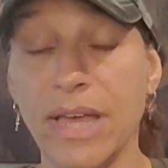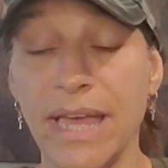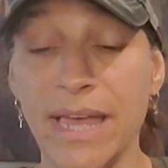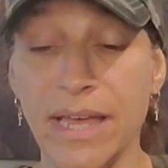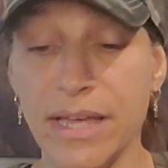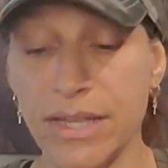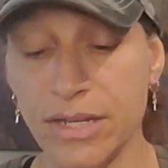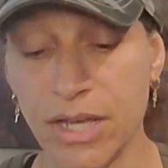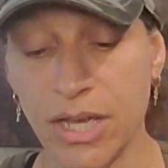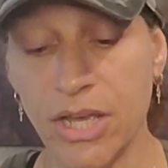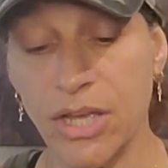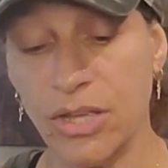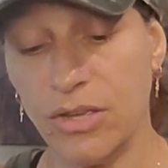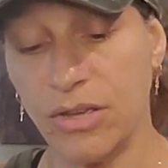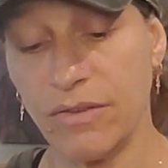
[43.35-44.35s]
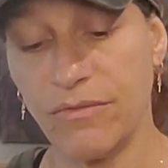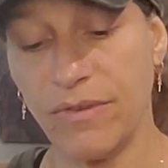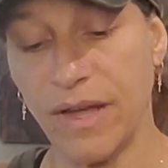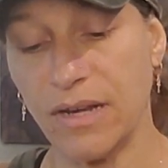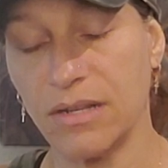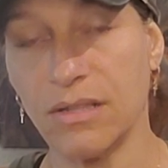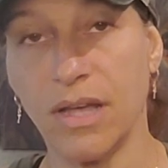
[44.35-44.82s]
and you can
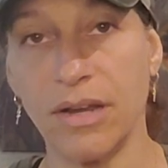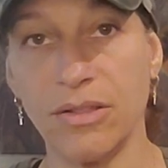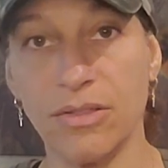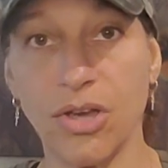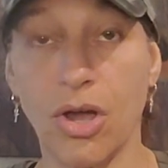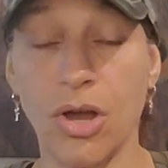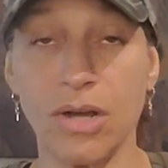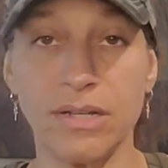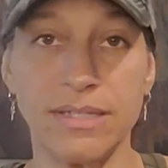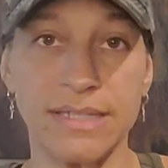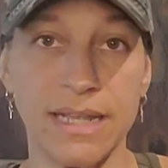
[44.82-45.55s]
find a lot of the cards